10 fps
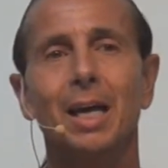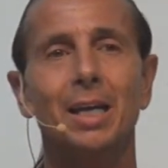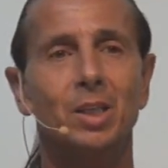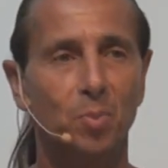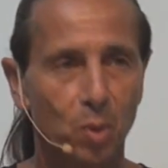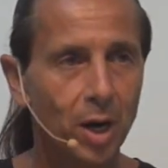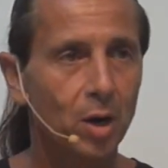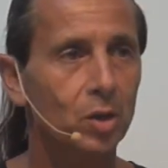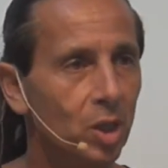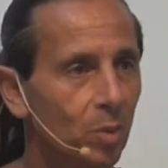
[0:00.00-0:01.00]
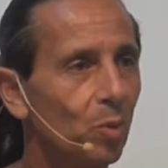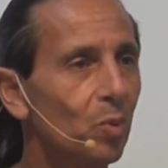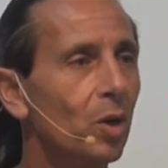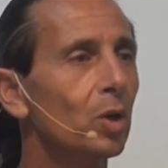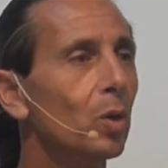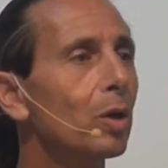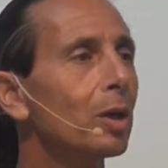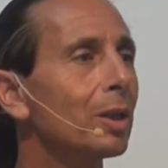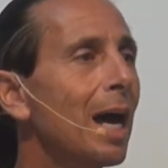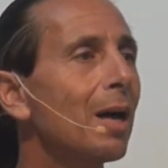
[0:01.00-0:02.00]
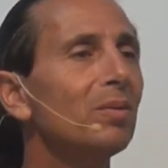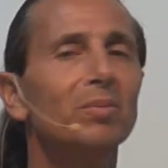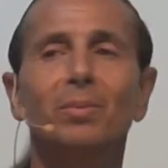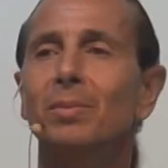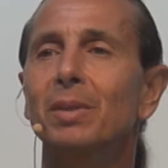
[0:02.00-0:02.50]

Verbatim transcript: It's a prayer, simple prayer. Lord, allow,